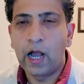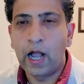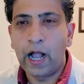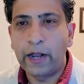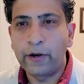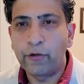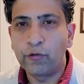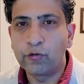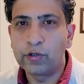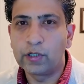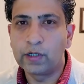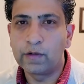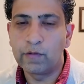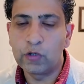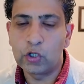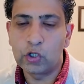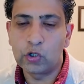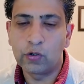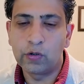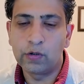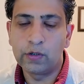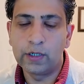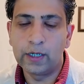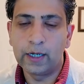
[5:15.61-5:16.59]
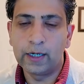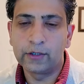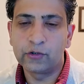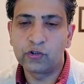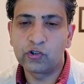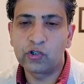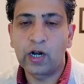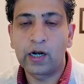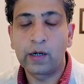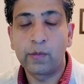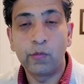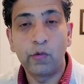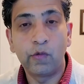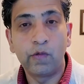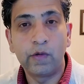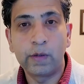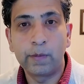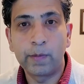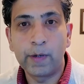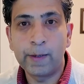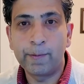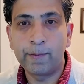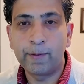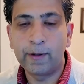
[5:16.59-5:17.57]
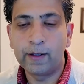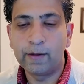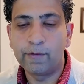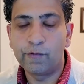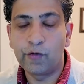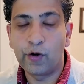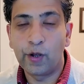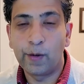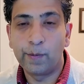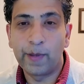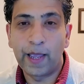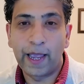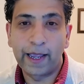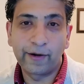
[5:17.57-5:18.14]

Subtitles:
I don't think we should start moving people from